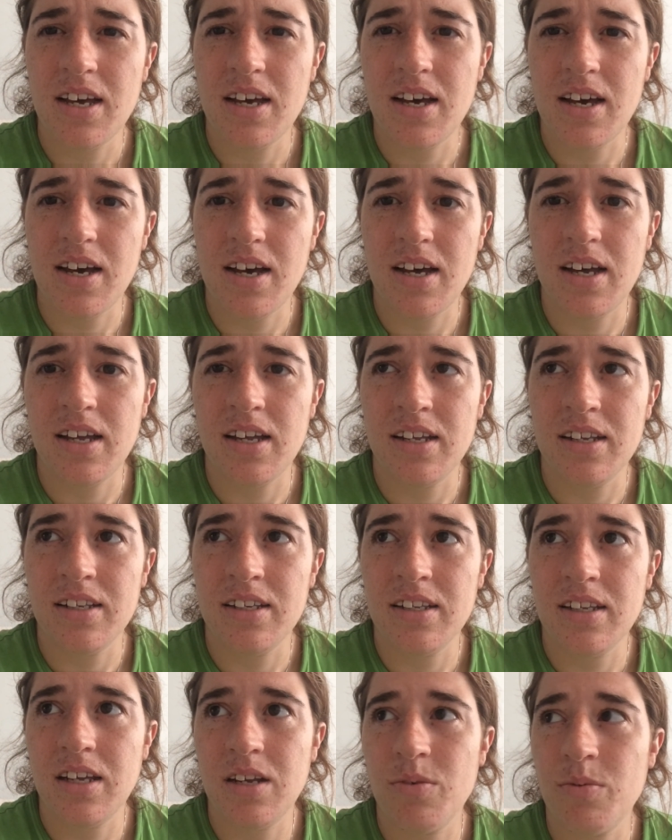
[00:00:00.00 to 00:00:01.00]

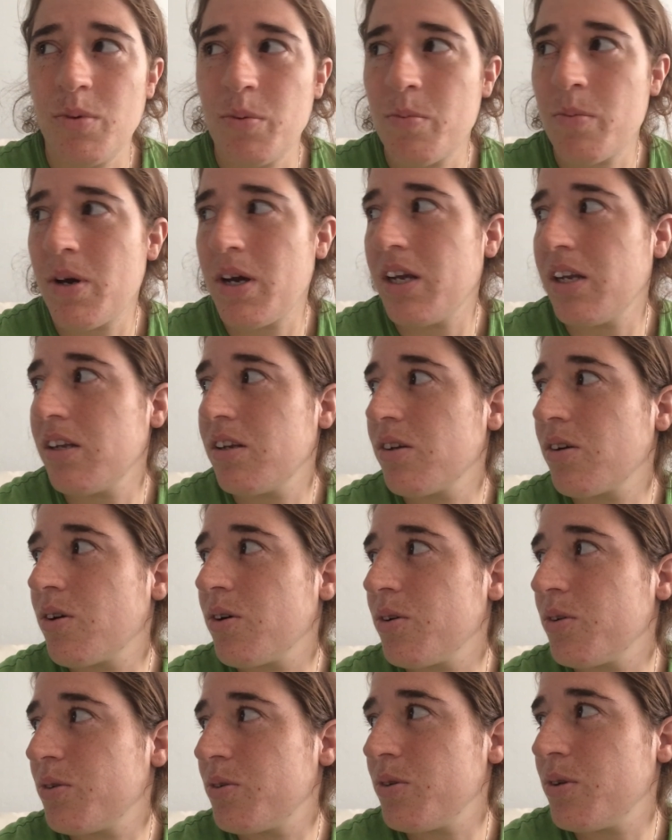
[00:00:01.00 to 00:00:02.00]
and then we might
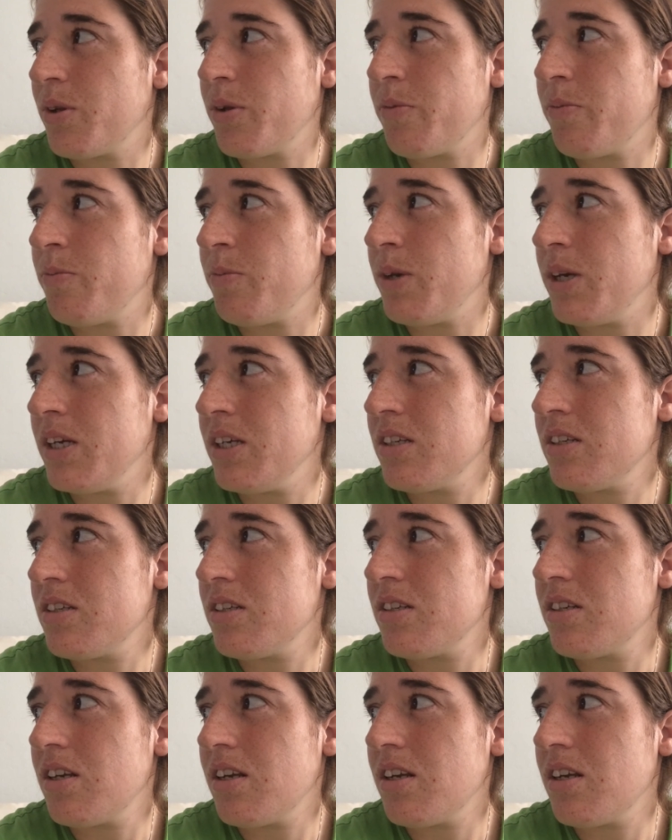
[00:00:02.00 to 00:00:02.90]
go to the beach